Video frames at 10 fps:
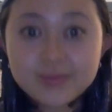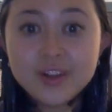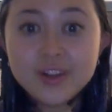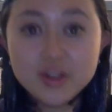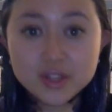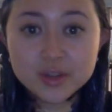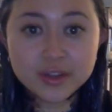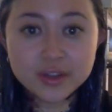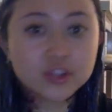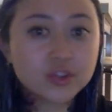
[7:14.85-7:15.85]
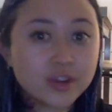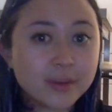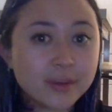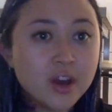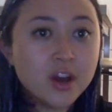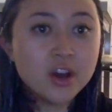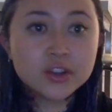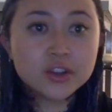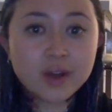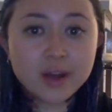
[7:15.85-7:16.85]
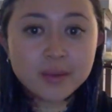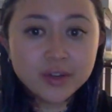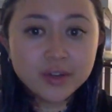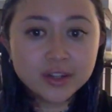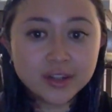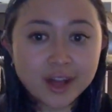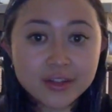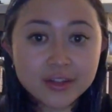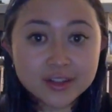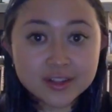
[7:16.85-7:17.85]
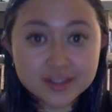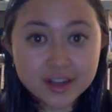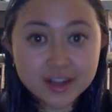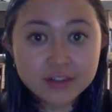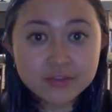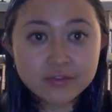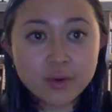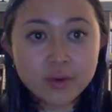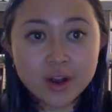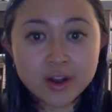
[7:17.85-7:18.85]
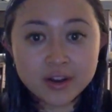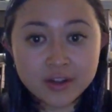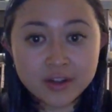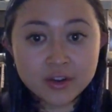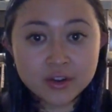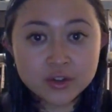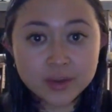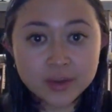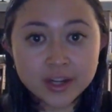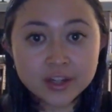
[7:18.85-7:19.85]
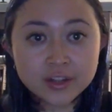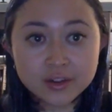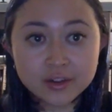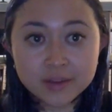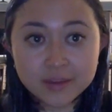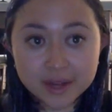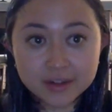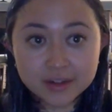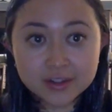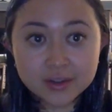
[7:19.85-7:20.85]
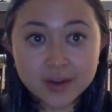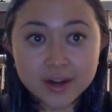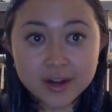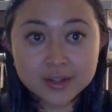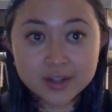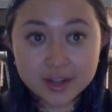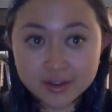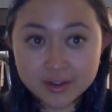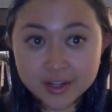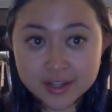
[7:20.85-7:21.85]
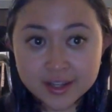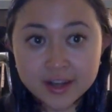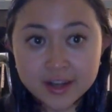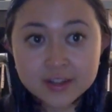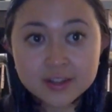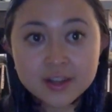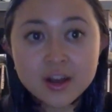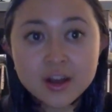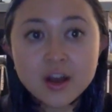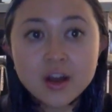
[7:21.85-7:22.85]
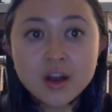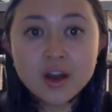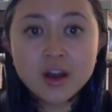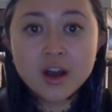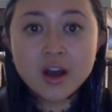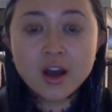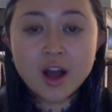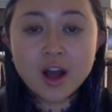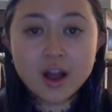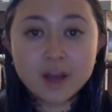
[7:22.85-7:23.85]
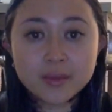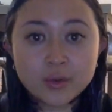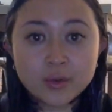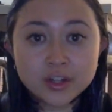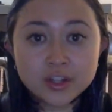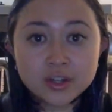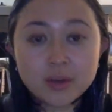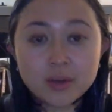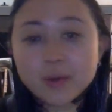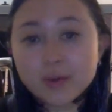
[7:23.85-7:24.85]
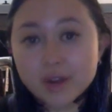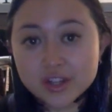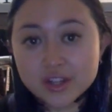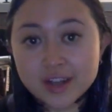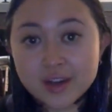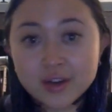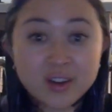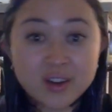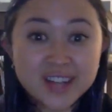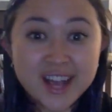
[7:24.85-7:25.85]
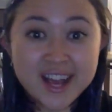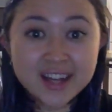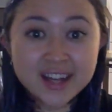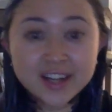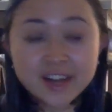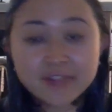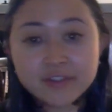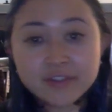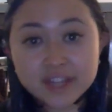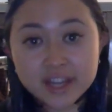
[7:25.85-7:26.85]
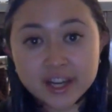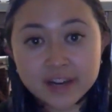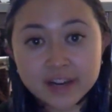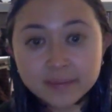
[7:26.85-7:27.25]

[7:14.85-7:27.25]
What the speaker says: also in the extreme. So I'm going to let this sit for another 20 to 30 minutes. So right now it's 9:36. I'm going to probably wash this out around 10:15